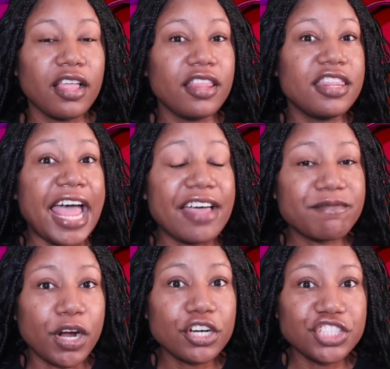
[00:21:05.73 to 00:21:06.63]

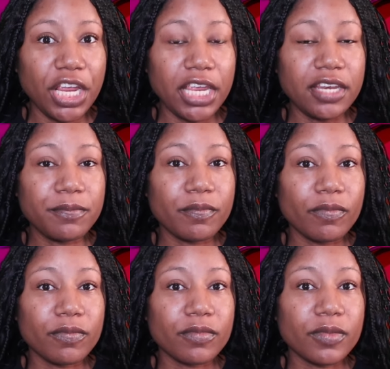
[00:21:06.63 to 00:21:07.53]
that version
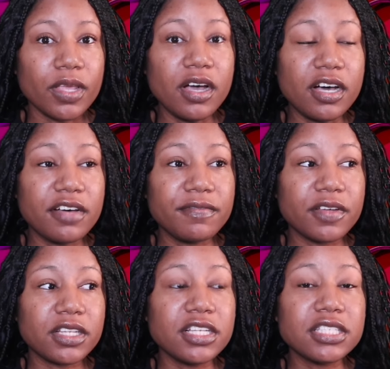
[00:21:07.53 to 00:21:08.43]

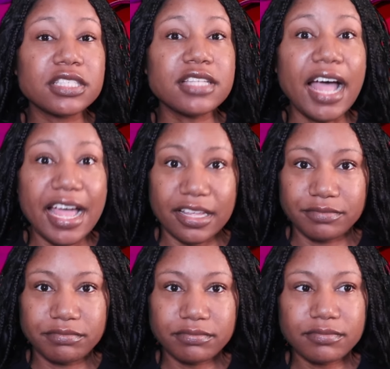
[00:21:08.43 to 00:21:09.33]
of Lestat
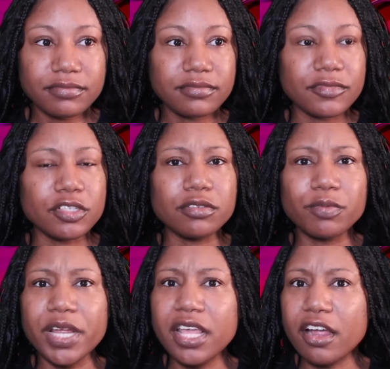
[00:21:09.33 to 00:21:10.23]

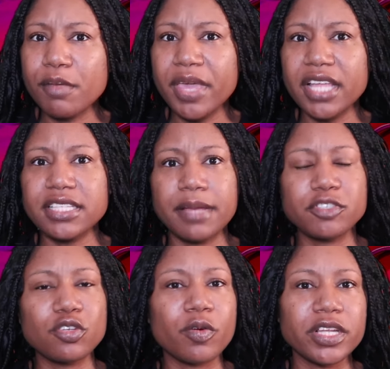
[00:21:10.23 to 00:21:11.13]
reading her
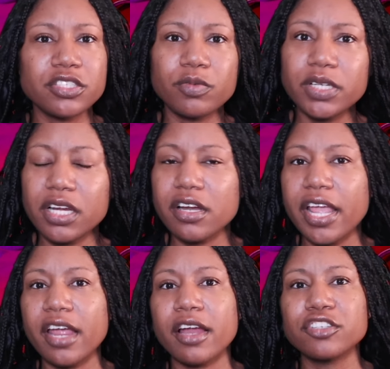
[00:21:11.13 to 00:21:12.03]
bedtime stories, doing her
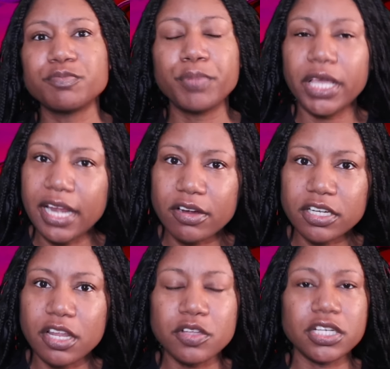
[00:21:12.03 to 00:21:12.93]
hair, picking out
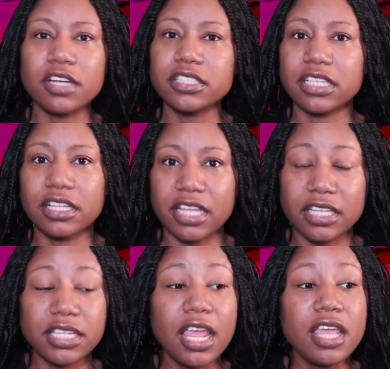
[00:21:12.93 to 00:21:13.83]
her clothes, and all these other
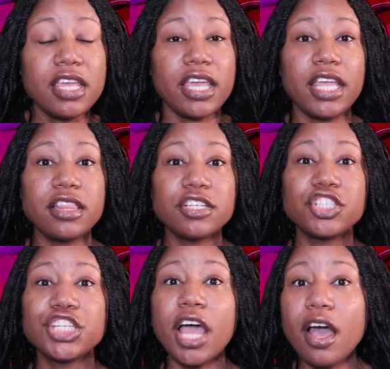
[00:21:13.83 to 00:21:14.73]
things in the
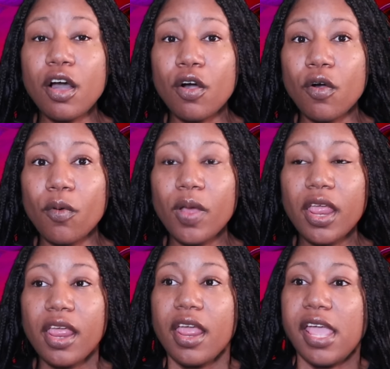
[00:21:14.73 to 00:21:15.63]
show.
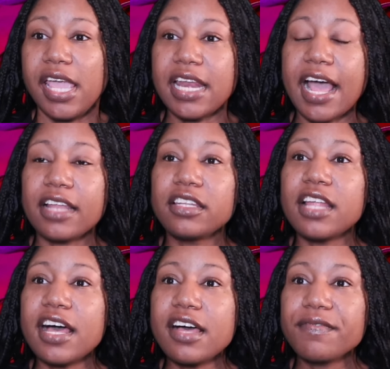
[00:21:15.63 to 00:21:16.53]
And I
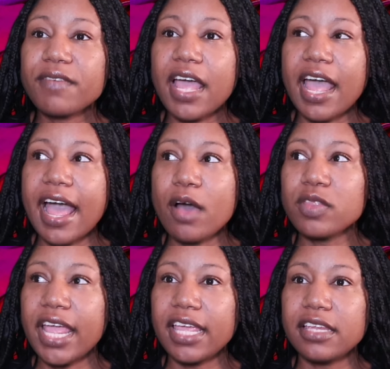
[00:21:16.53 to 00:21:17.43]
love how
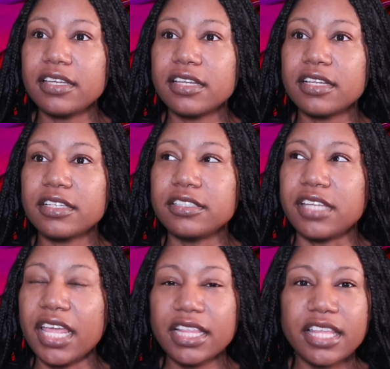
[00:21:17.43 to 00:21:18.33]
they
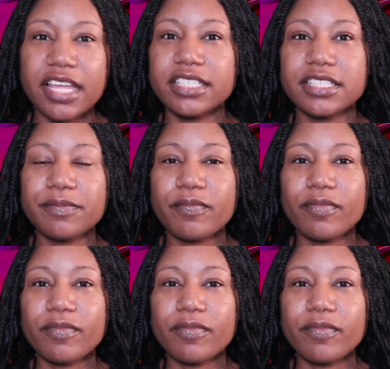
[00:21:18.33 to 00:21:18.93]
did this